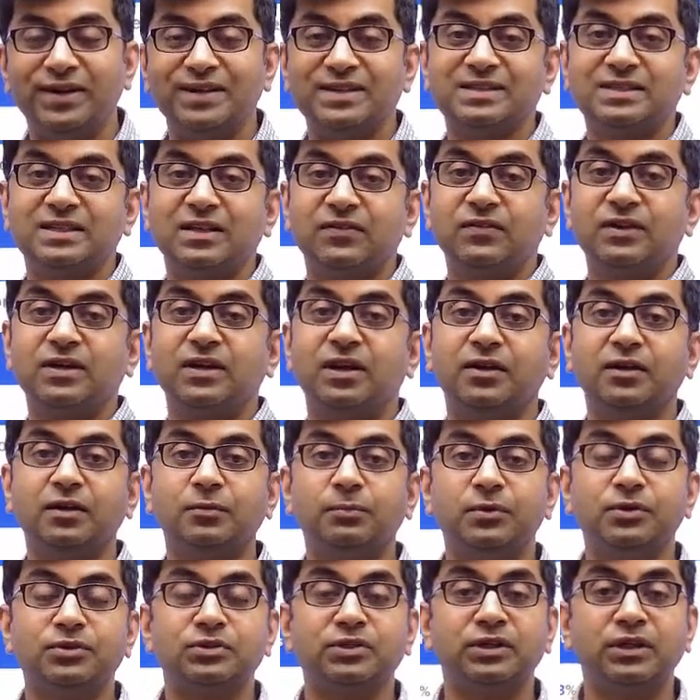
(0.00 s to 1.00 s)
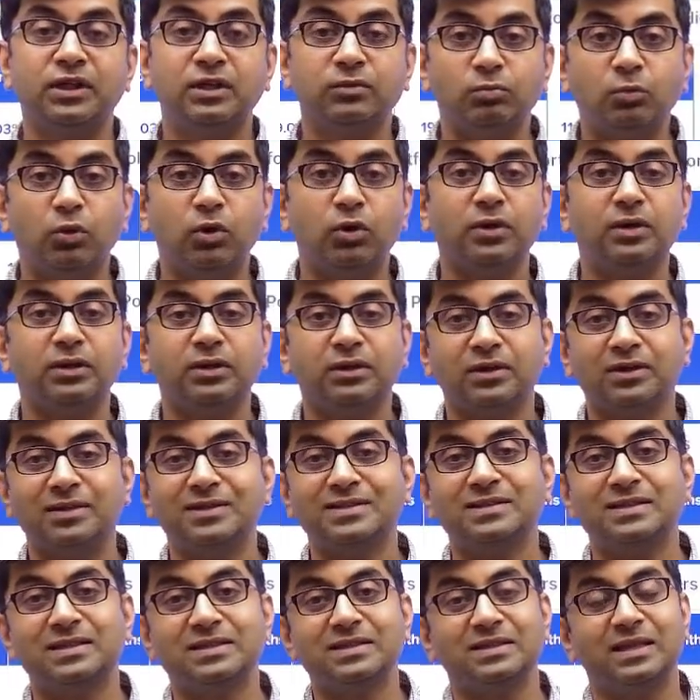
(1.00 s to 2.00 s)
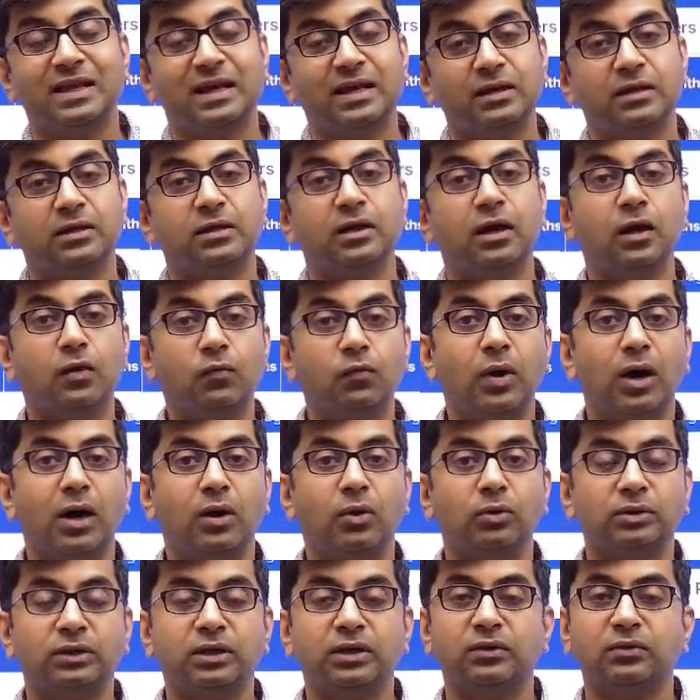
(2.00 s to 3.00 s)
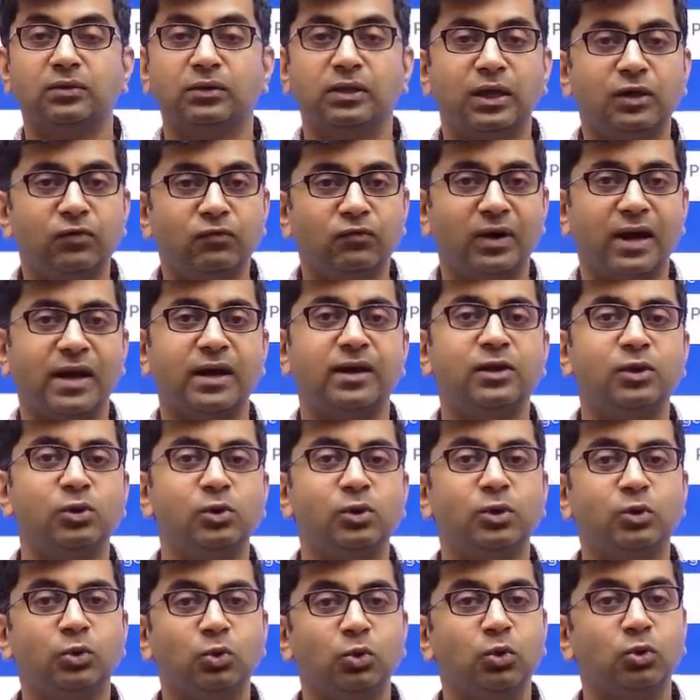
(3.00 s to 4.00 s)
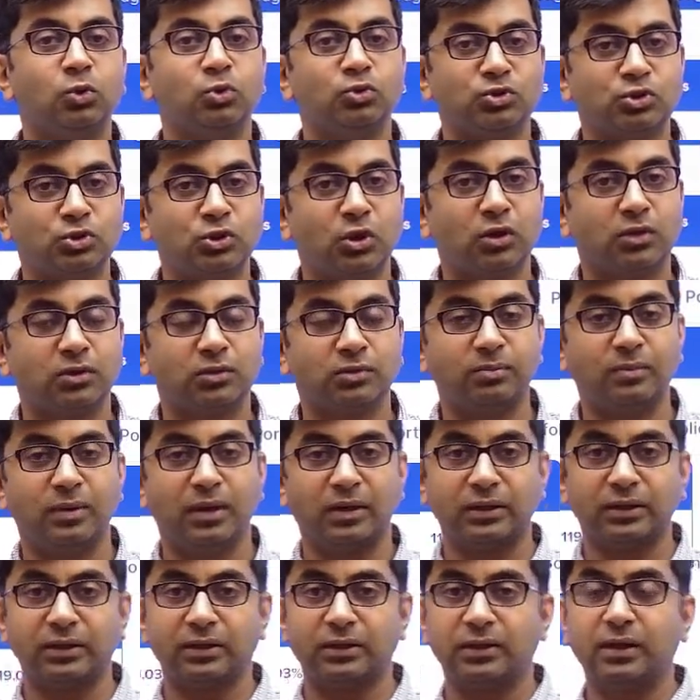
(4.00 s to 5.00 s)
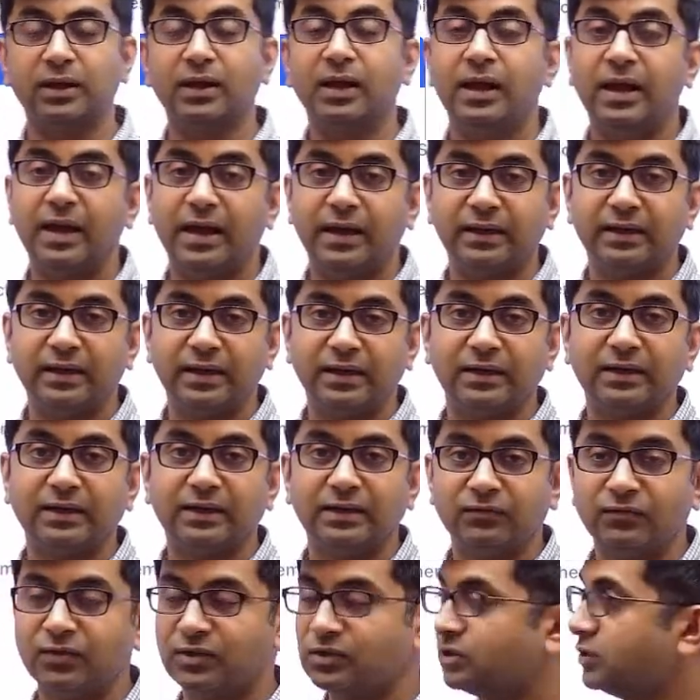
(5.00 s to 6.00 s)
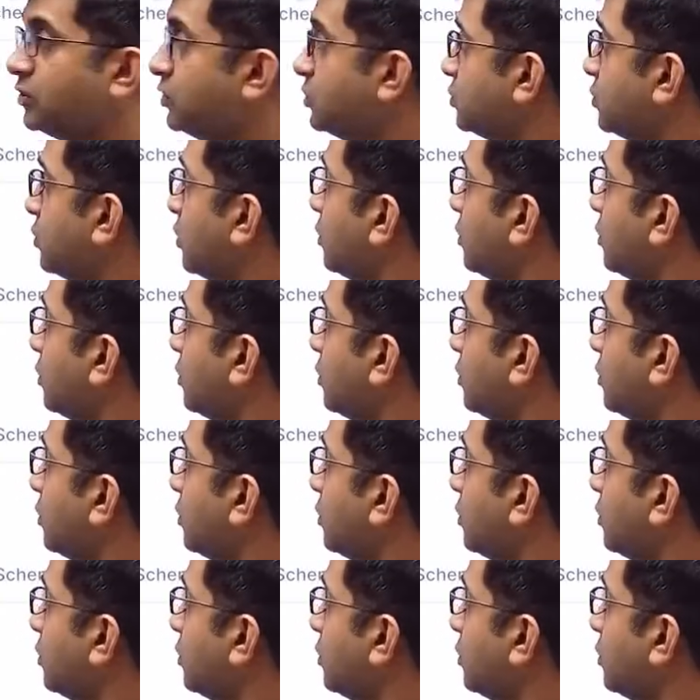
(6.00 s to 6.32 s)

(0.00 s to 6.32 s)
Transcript: giving 100% and more returns is like a wow thing. Then why do you need to go to stock market and directly invest in stock?